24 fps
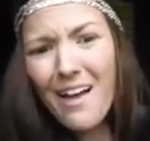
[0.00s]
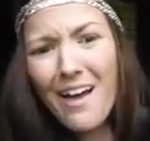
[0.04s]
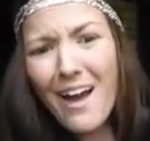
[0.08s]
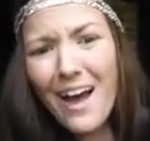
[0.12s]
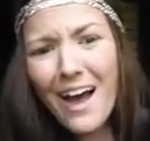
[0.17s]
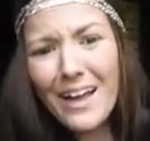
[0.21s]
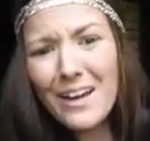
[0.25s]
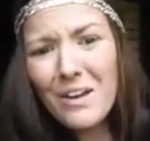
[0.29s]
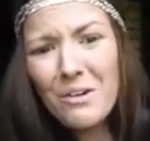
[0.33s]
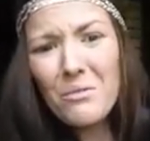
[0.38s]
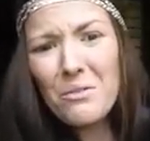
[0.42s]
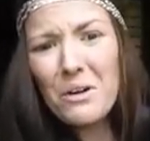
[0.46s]

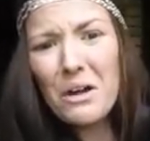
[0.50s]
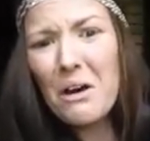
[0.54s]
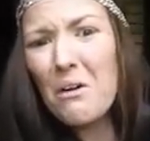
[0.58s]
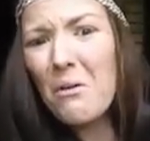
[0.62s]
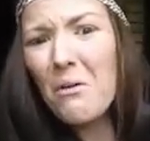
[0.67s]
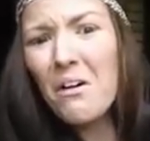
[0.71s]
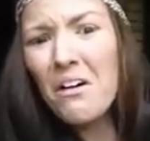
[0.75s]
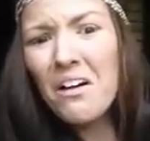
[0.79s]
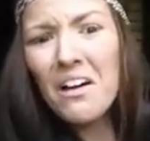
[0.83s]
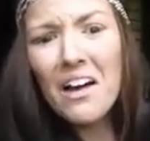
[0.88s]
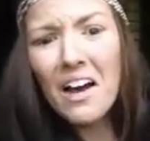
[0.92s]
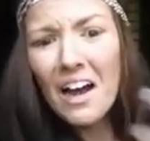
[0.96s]
I don't
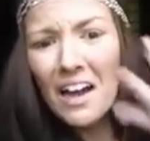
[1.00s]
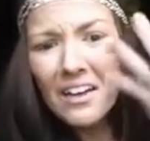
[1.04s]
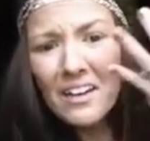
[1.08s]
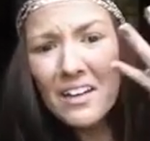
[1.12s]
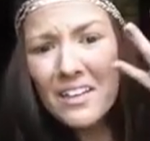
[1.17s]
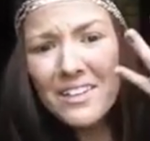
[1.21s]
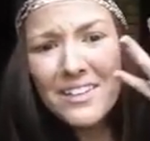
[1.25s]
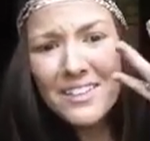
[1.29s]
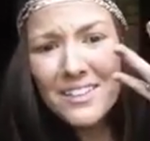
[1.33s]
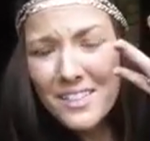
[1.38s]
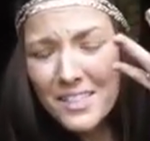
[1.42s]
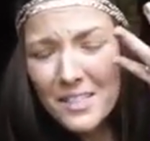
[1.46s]
know.
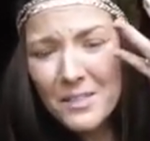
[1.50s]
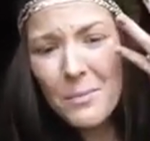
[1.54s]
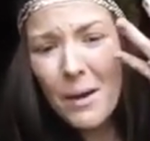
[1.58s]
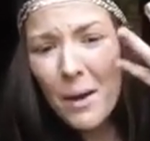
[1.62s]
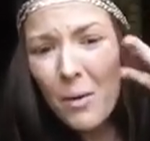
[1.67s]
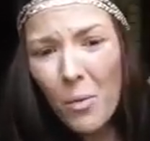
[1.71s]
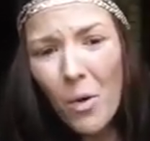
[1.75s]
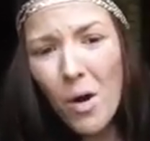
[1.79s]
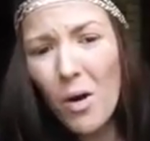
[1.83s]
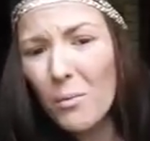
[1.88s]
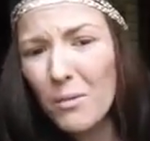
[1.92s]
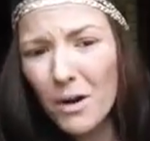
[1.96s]
This is my
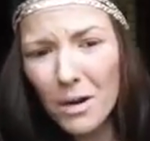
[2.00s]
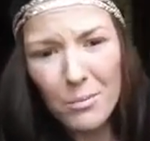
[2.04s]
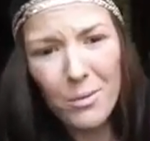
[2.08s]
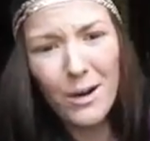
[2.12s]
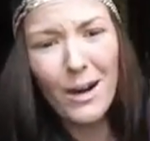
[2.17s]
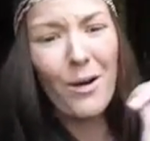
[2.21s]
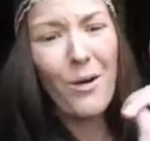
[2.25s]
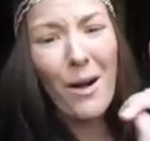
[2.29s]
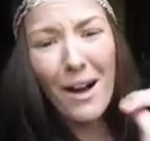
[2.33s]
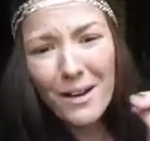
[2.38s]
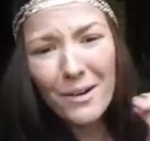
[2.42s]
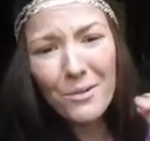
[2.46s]
Walmart
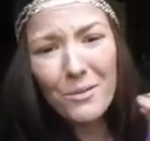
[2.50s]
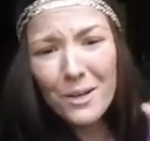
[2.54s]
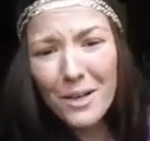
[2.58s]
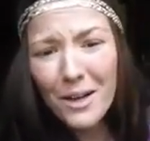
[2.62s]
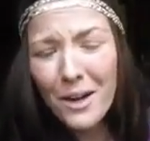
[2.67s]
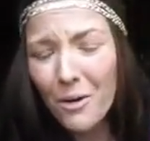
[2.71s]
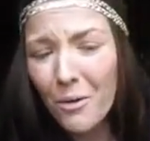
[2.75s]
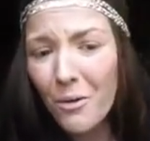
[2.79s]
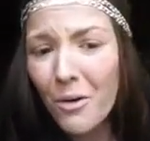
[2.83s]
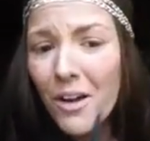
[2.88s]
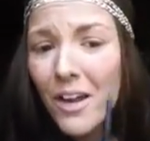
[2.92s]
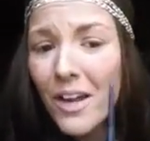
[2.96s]
brow. I don't
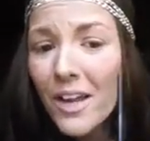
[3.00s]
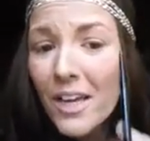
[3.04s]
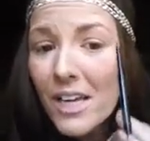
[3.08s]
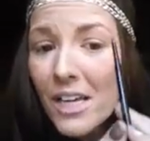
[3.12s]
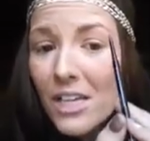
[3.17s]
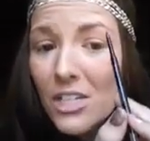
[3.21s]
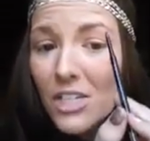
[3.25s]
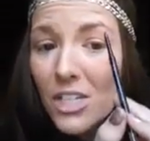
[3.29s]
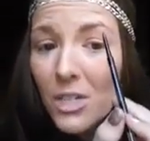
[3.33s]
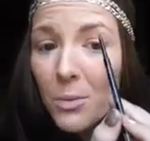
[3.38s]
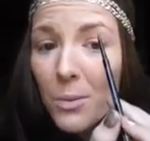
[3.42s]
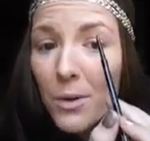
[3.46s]
know.
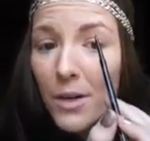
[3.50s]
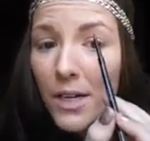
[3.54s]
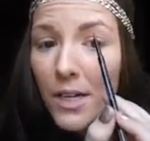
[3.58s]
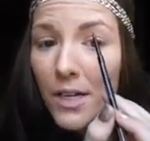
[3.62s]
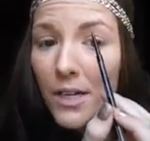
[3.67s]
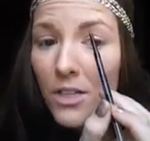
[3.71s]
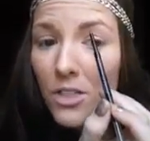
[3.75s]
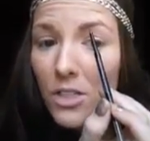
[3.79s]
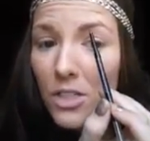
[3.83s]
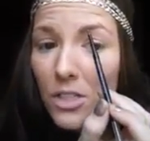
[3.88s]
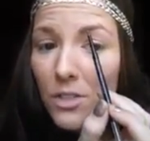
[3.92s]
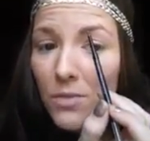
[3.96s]
So we're
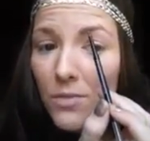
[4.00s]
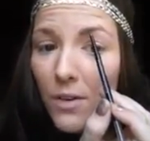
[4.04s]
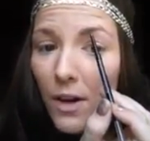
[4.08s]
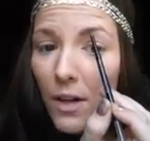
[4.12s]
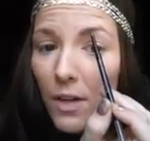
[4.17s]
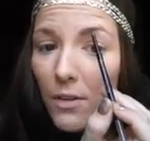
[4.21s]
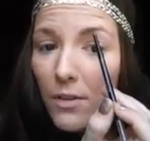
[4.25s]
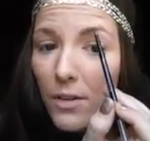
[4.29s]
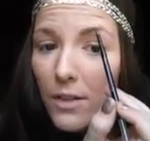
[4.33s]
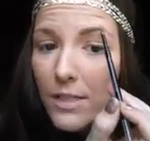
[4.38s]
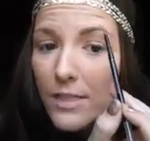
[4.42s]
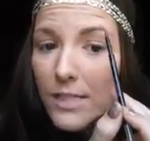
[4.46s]
gonna just
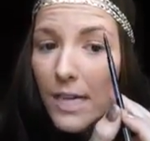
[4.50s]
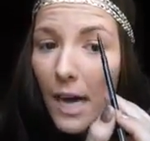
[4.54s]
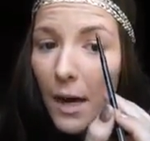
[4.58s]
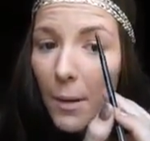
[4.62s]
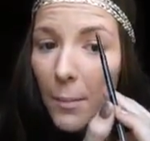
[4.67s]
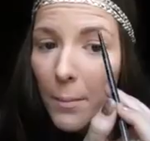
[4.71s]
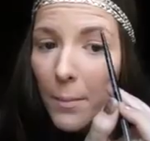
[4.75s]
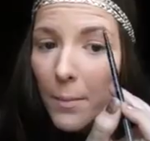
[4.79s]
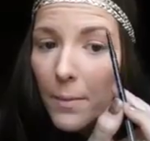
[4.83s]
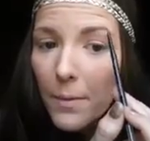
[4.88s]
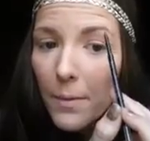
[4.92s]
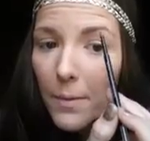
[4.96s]
follow this
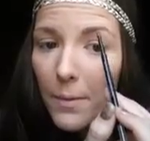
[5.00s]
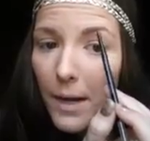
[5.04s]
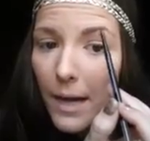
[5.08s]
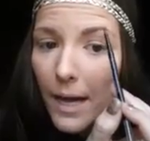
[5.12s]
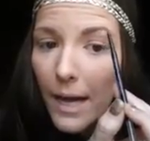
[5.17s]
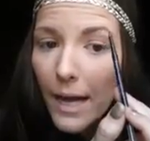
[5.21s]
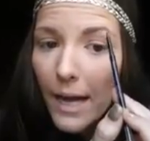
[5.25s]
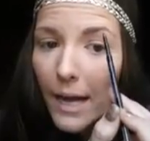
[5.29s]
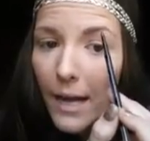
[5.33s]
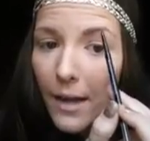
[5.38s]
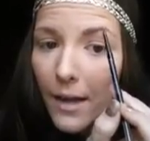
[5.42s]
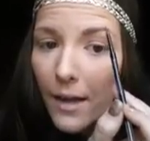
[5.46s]
up,
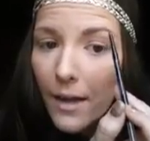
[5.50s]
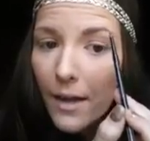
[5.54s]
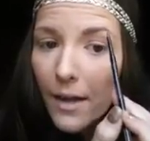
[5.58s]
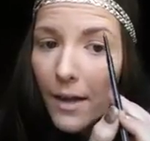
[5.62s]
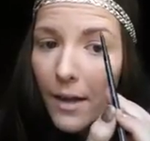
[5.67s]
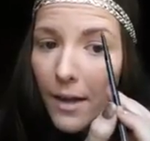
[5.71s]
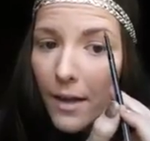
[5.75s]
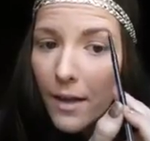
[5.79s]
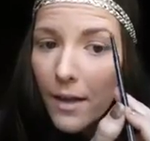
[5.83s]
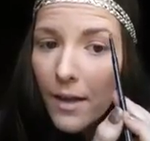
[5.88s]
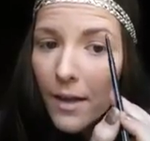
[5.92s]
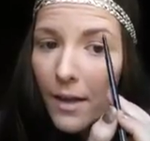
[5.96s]
okay?
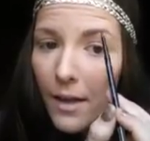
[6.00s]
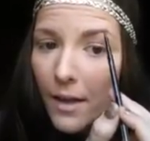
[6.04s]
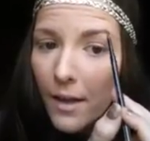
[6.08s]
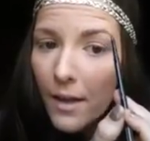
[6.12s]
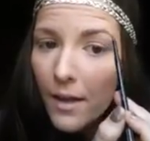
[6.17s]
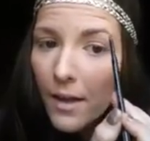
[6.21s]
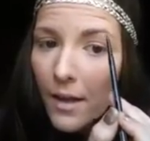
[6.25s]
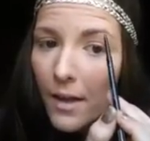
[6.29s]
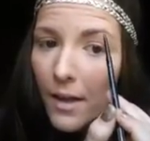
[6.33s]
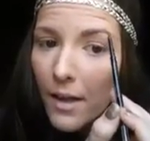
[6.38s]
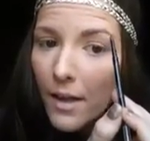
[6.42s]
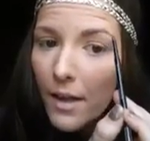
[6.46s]

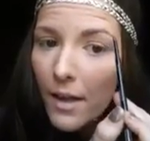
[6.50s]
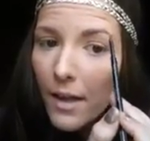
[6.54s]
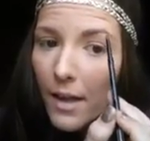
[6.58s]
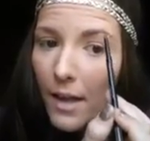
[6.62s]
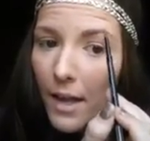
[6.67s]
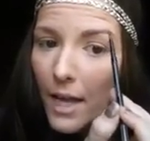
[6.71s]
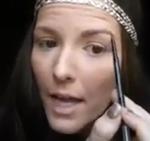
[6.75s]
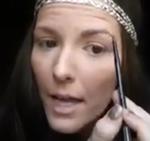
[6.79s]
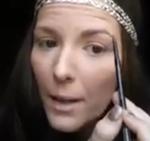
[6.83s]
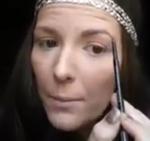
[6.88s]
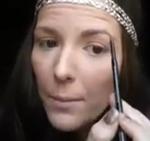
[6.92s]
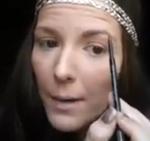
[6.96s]

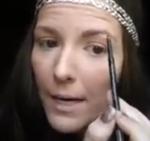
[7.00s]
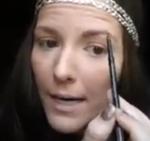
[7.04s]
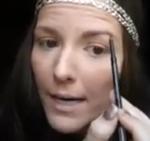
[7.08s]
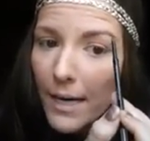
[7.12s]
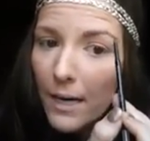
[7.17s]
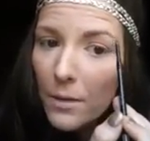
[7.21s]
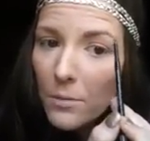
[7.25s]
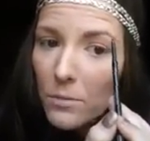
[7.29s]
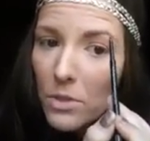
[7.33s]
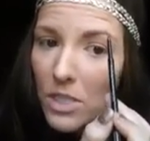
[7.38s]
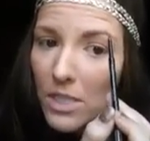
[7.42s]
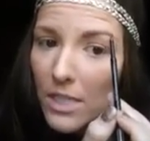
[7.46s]
And right
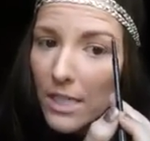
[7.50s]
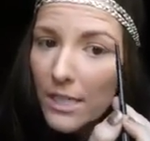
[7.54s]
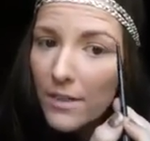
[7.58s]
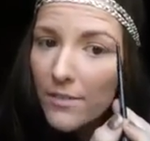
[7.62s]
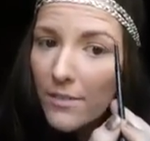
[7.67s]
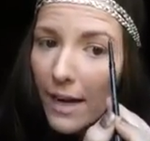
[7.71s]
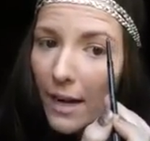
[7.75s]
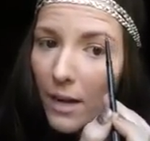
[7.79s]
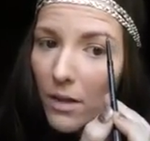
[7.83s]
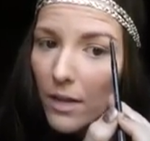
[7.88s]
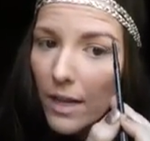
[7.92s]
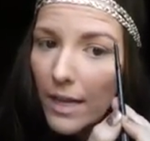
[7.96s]
now I'm just kind of
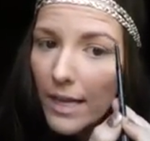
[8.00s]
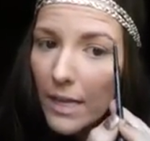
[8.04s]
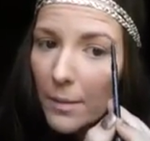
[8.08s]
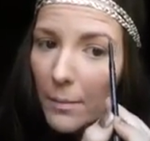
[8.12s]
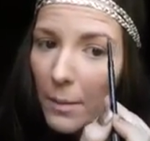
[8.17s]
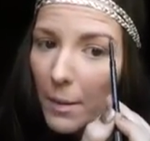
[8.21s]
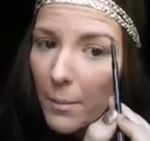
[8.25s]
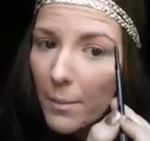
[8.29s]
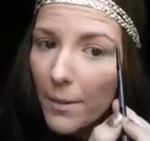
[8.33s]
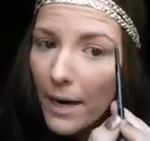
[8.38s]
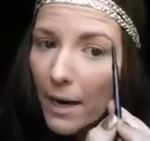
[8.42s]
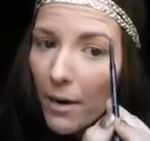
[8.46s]
outlining
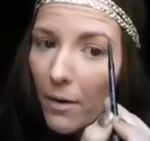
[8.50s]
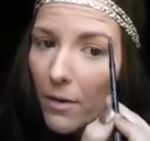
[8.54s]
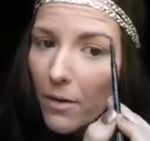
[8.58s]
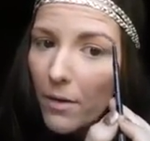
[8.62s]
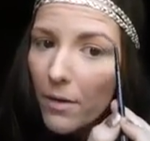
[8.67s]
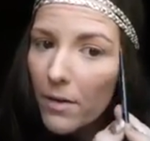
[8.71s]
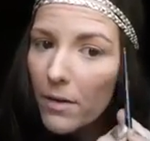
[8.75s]
my brow.